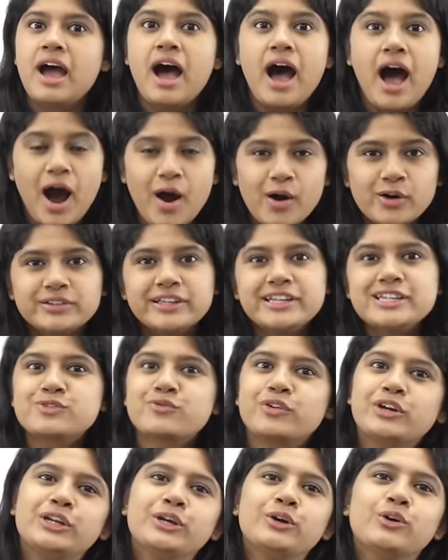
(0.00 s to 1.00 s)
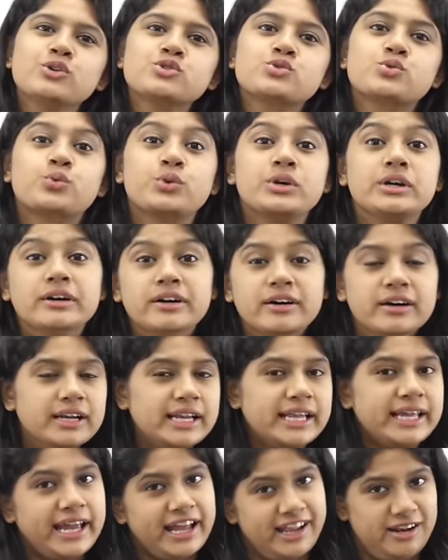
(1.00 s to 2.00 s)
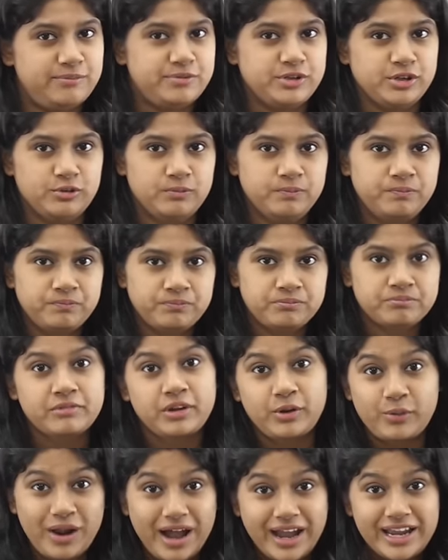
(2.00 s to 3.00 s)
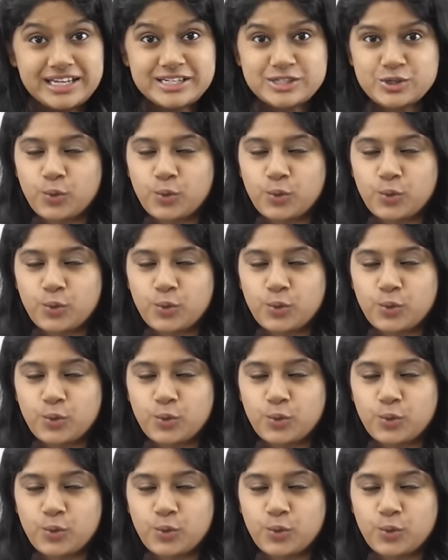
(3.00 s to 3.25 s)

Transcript: how these videos really helped you, right?